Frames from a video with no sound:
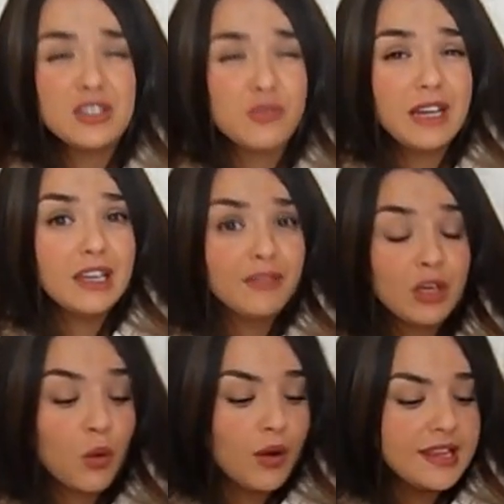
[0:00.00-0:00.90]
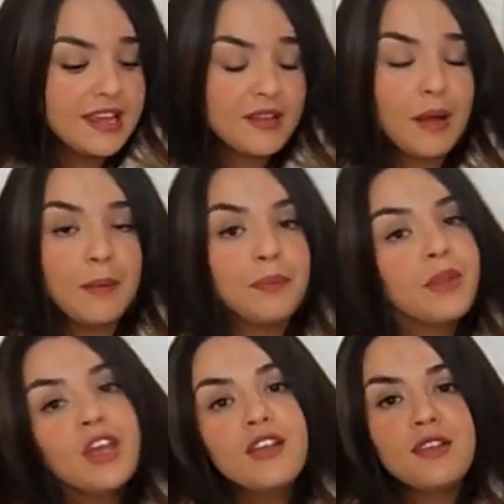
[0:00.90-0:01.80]
it, and it's really lovely quality as well.
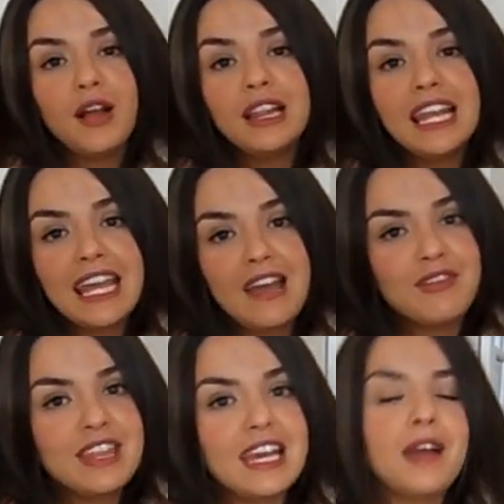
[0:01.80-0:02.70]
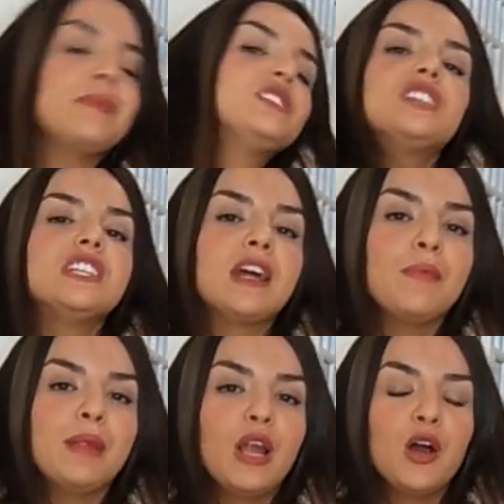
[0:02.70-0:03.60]
So I'll link everything I mentioned
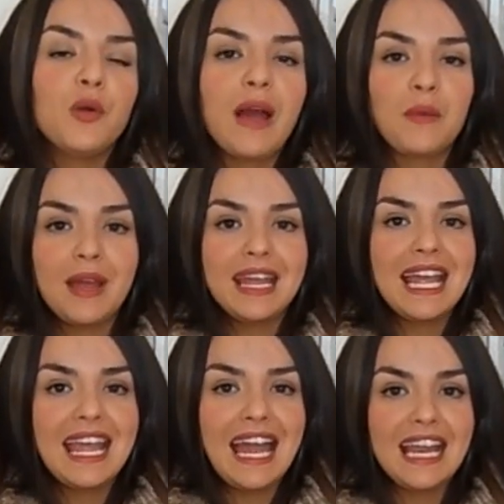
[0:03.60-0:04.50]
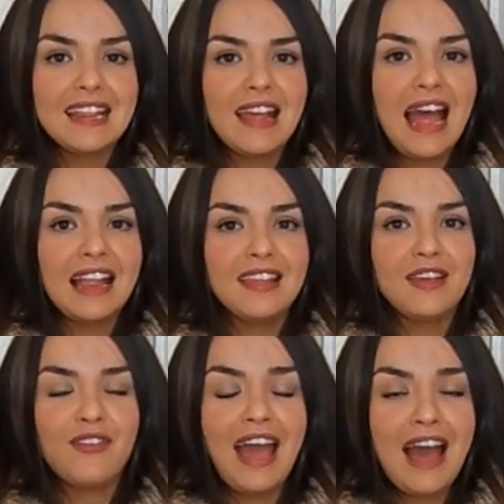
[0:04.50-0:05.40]
down below and where you can get it.
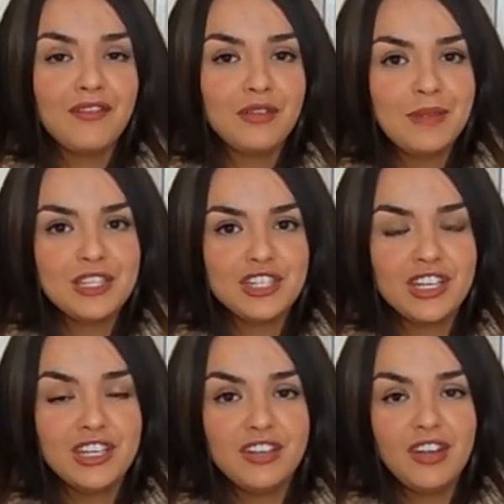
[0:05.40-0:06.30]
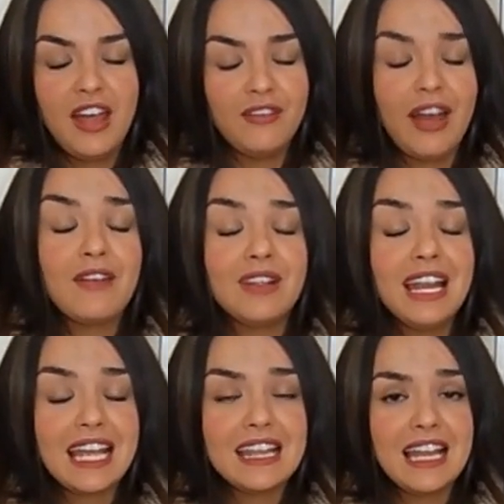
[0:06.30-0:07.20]
And if I haven't mentioned, if I
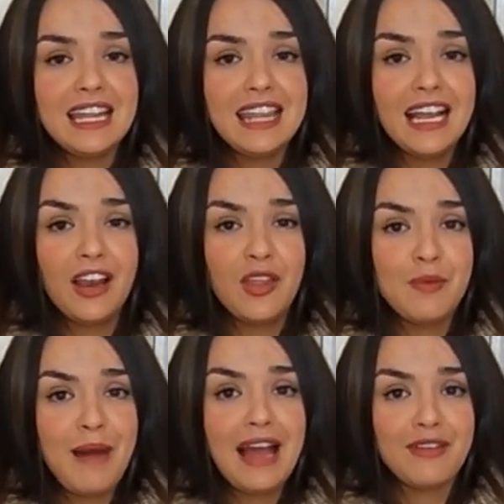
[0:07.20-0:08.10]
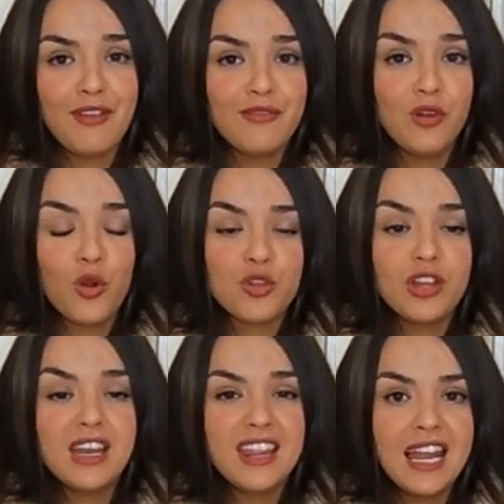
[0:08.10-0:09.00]
haven't linked anything like the bag, if I've
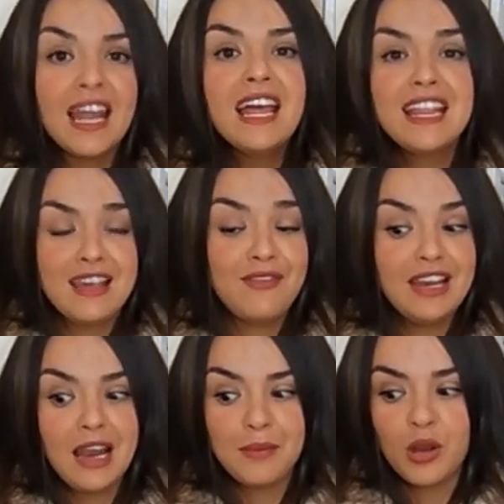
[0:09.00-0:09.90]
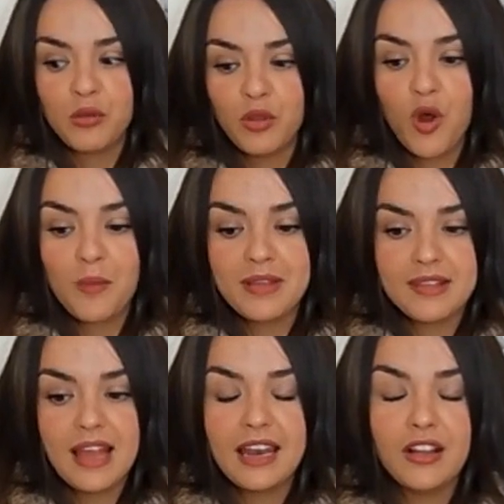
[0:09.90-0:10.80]
forgotten, then definitely let me know in the
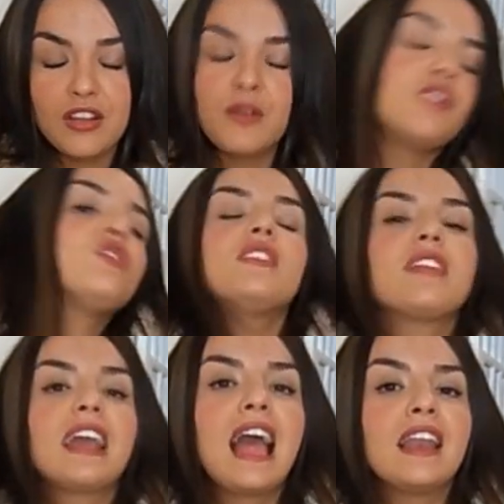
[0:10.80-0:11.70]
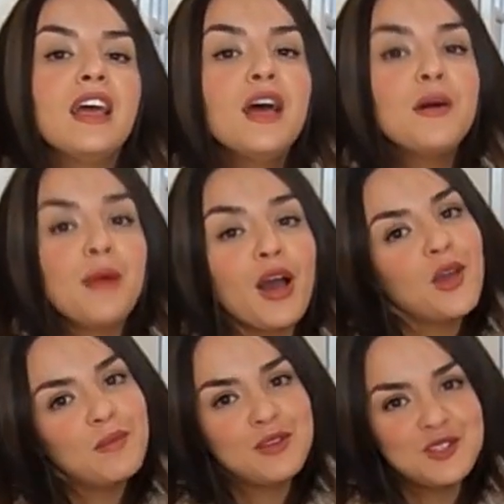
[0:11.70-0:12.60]
comments and I'll do it as soon as I can. But
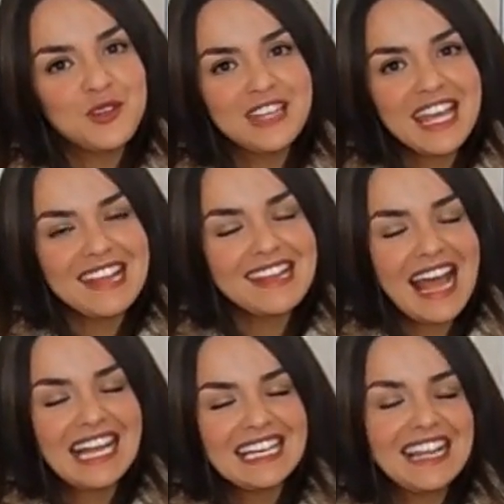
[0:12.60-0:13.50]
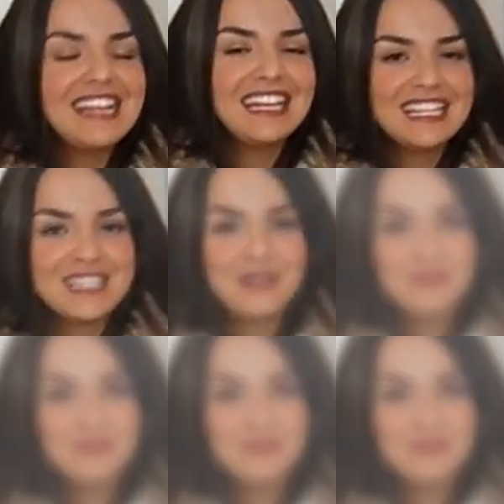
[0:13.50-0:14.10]
I hope you enjoyed this, and I'll see you next